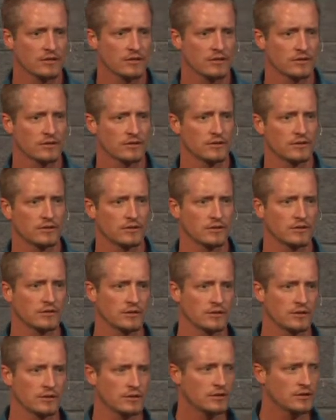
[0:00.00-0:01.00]

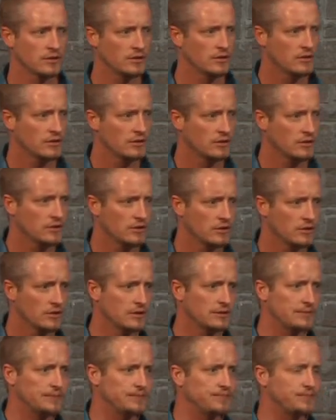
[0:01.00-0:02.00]

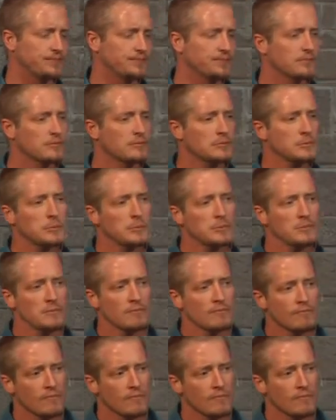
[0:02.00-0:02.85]
[no speech]